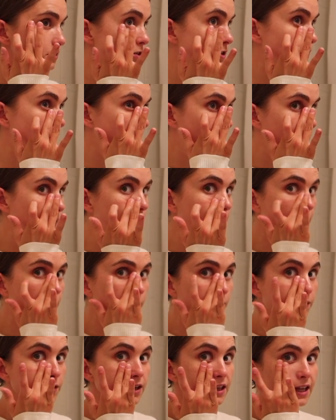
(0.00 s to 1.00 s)
soon and
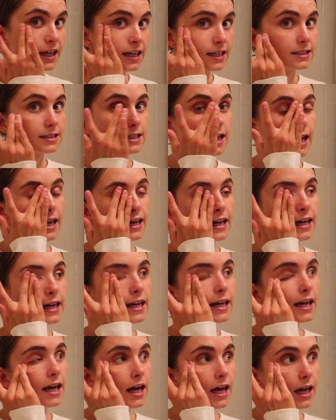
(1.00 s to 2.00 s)
I'm really
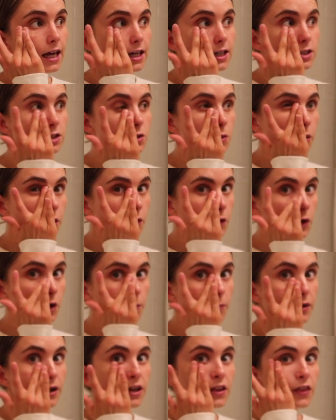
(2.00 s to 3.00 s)
excited to
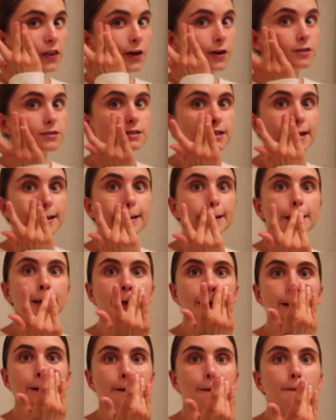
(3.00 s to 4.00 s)
incorporate those
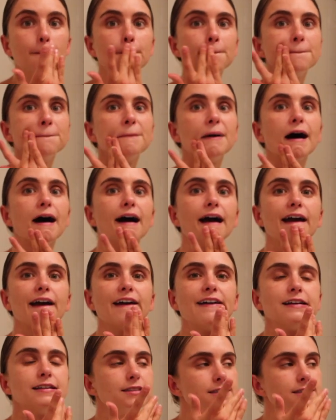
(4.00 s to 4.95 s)
into my